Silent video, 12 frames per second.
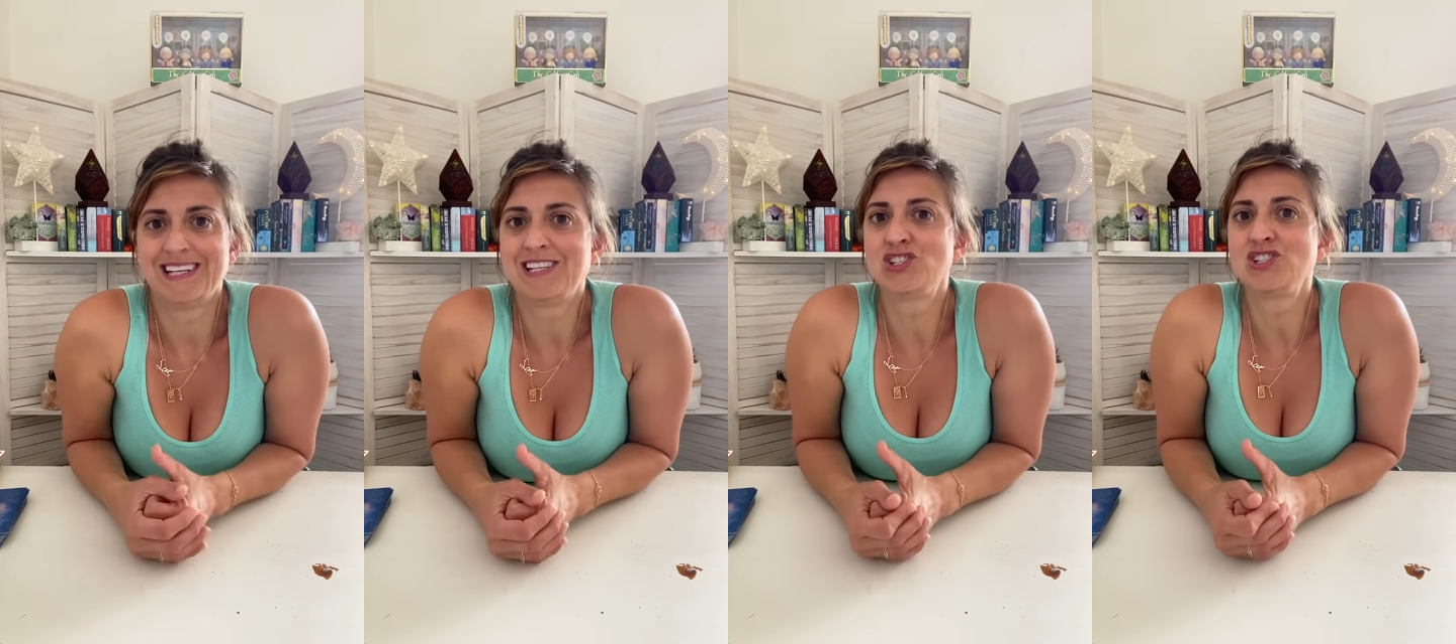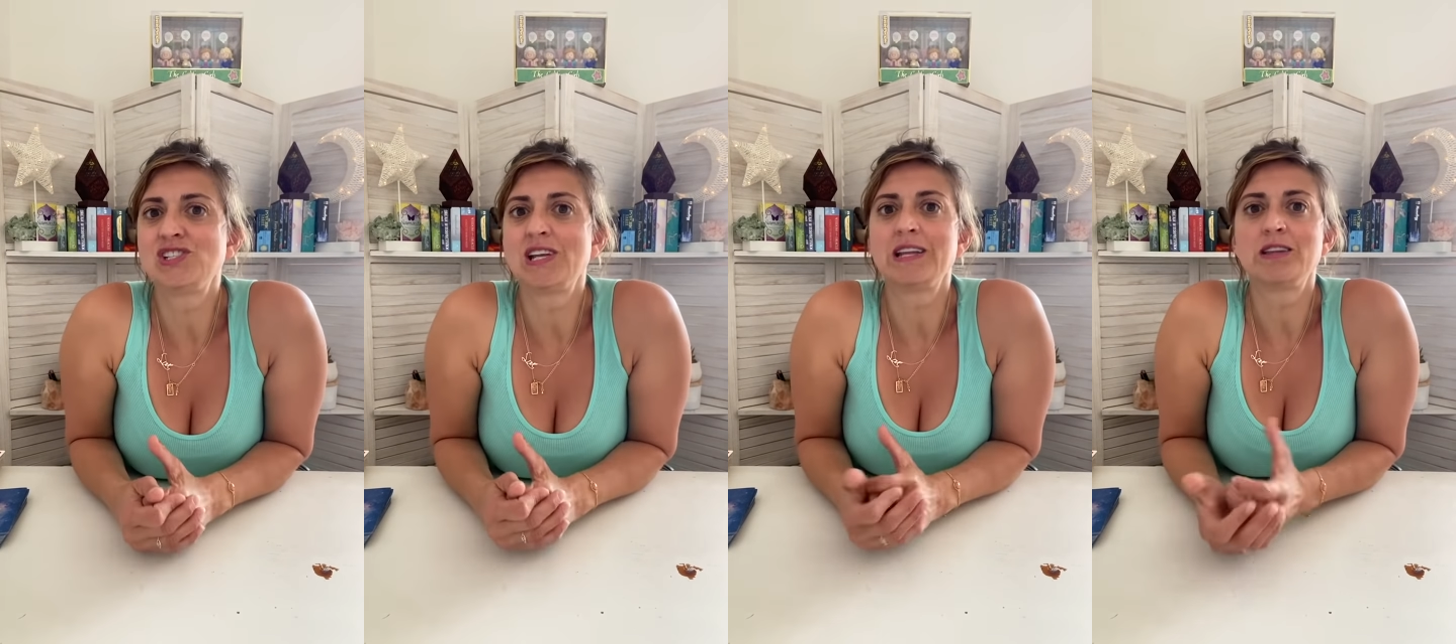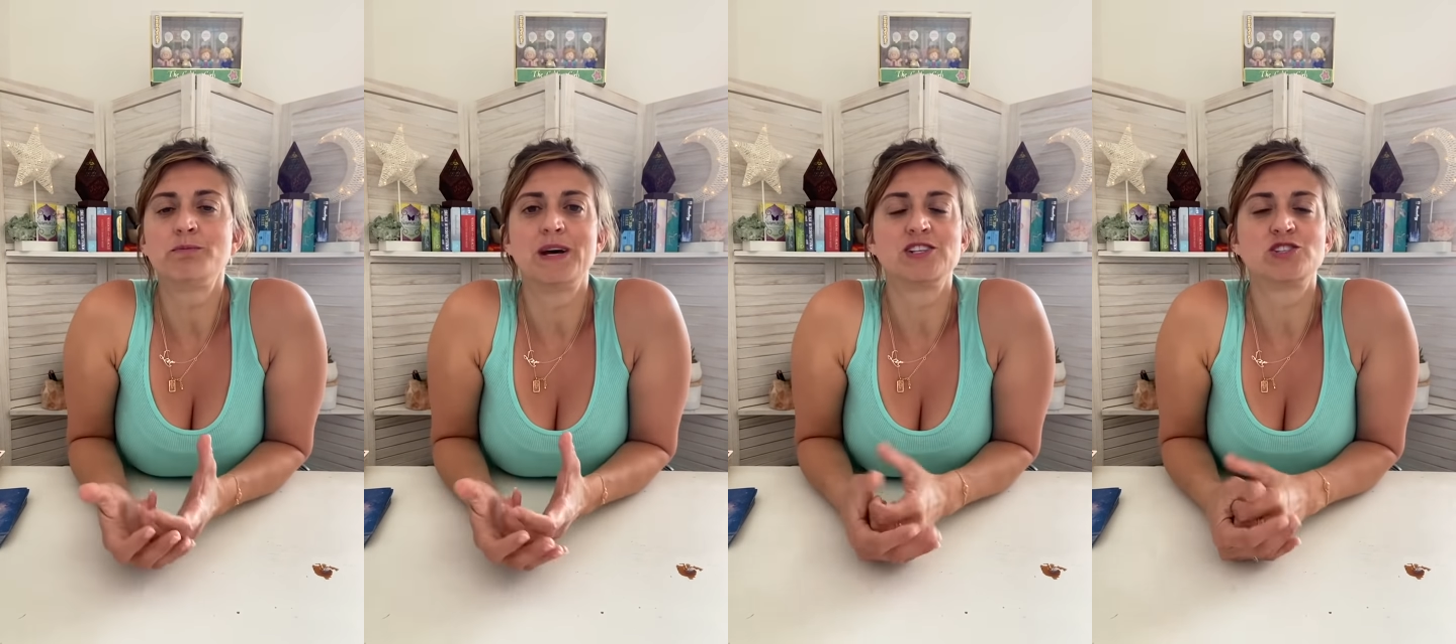It's just not the
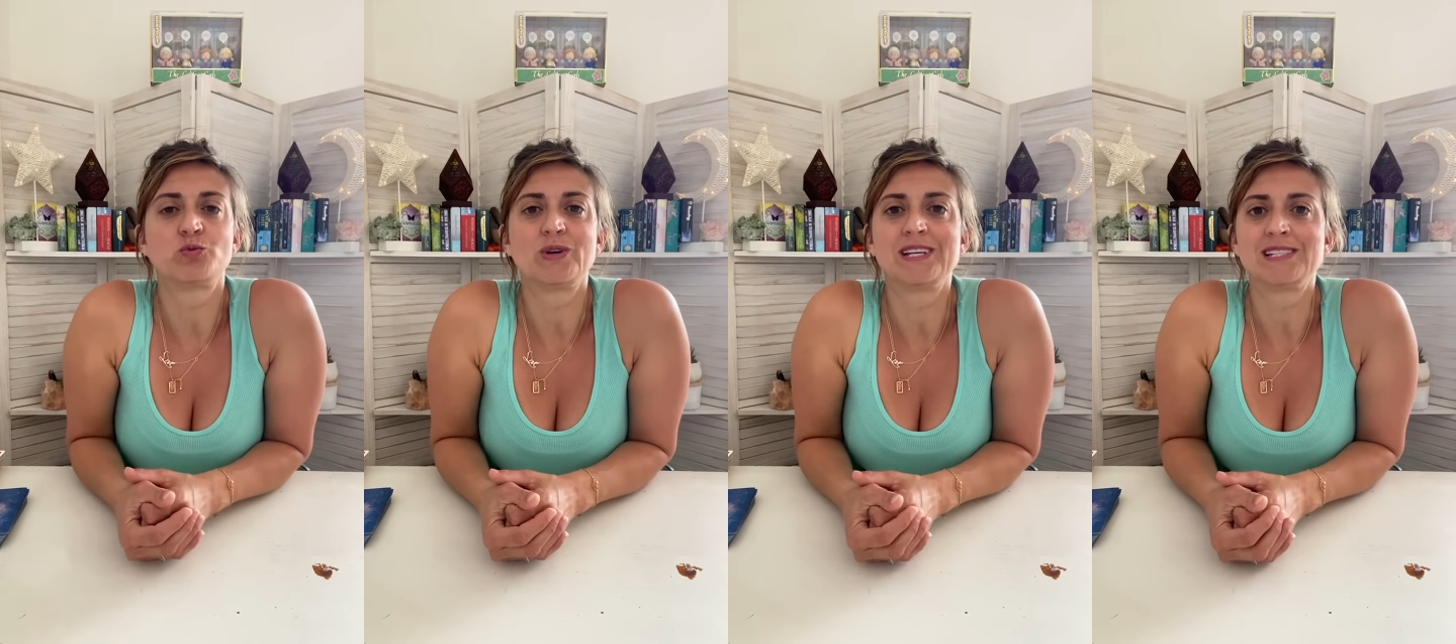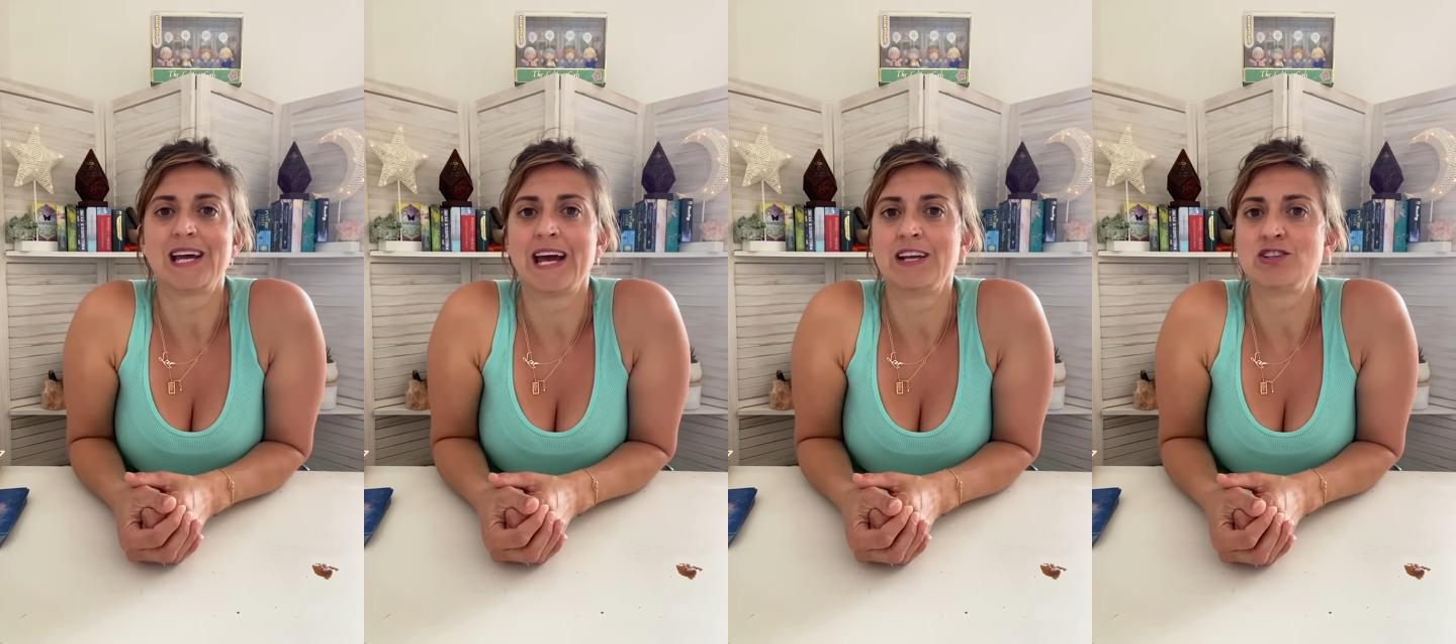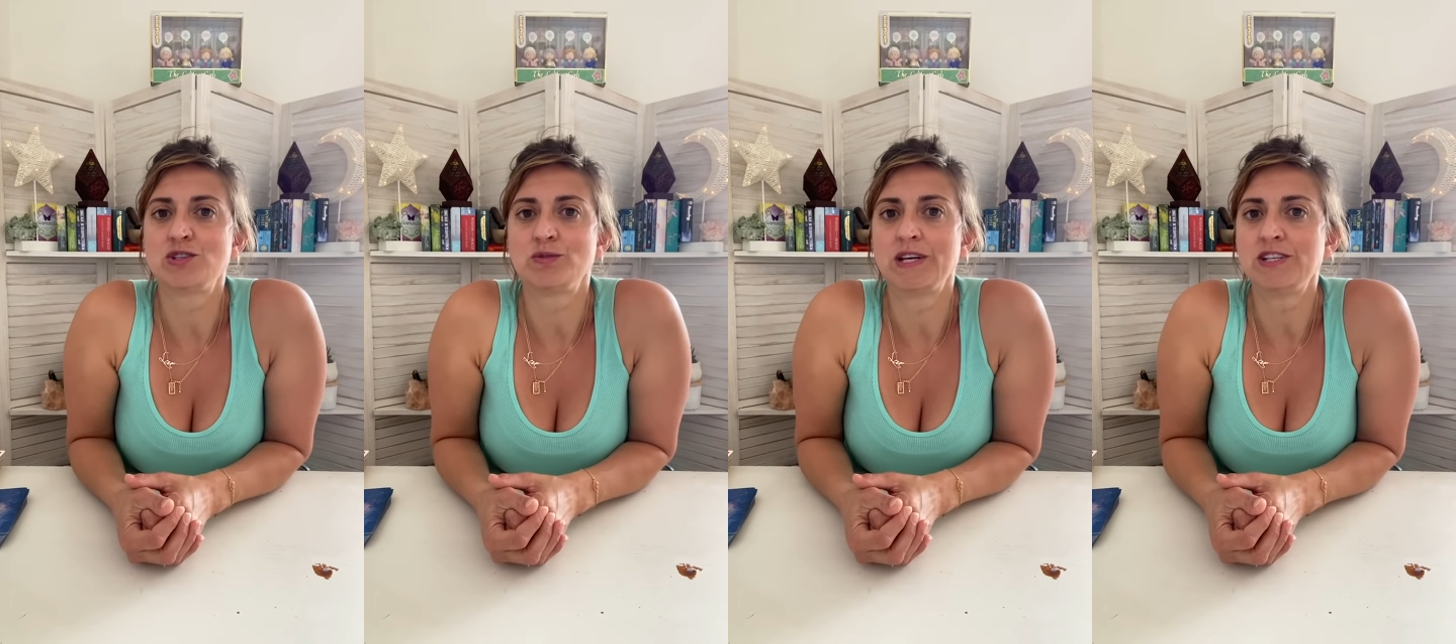best week to
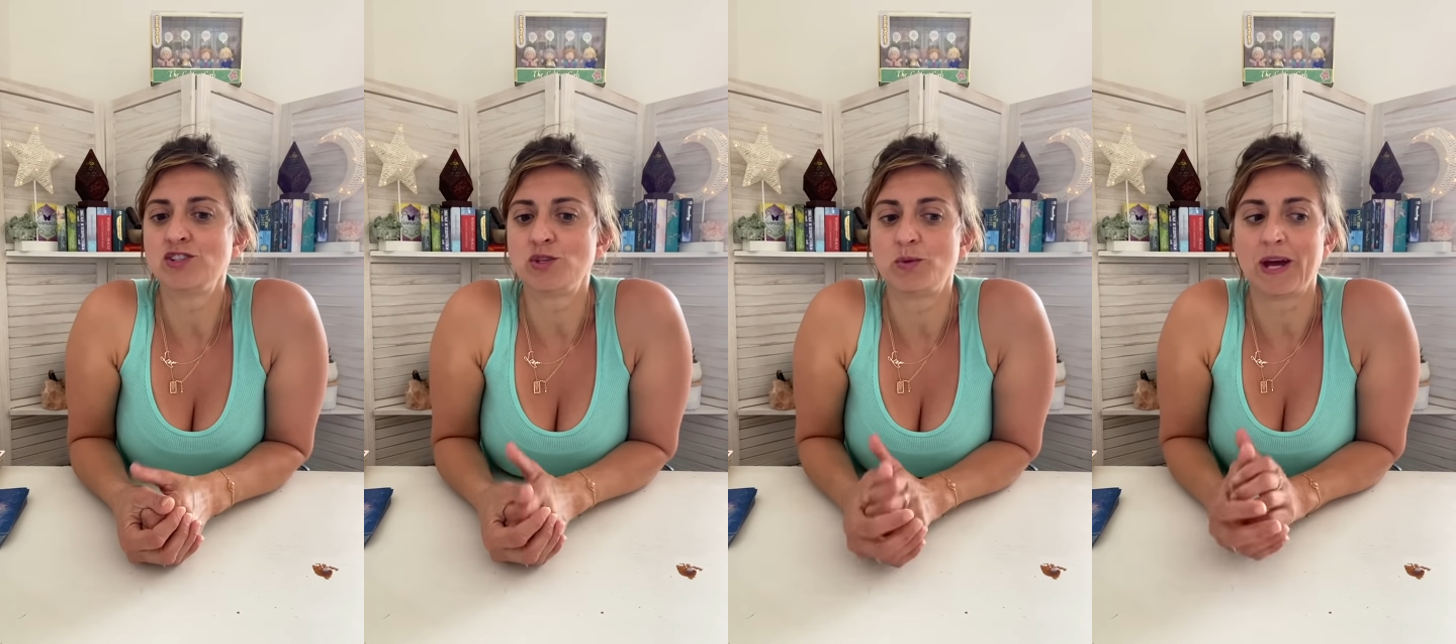enter into